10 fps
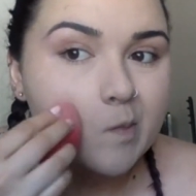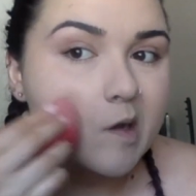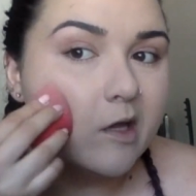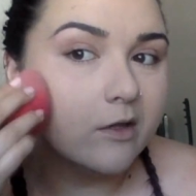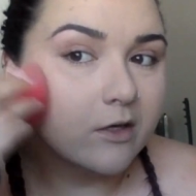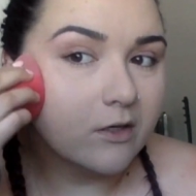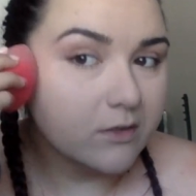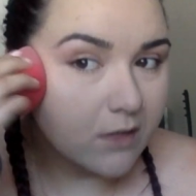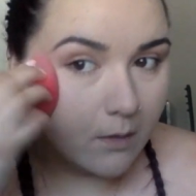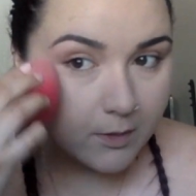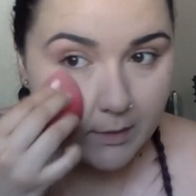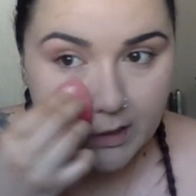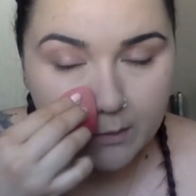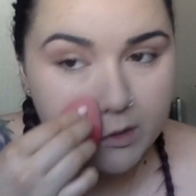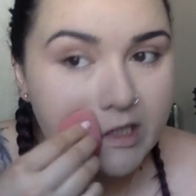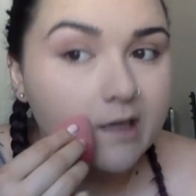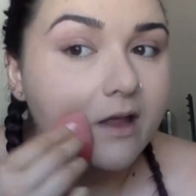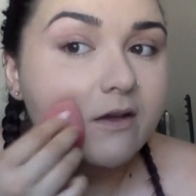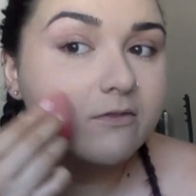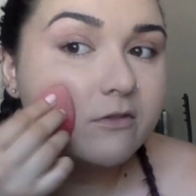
other girls compliment them, which I love.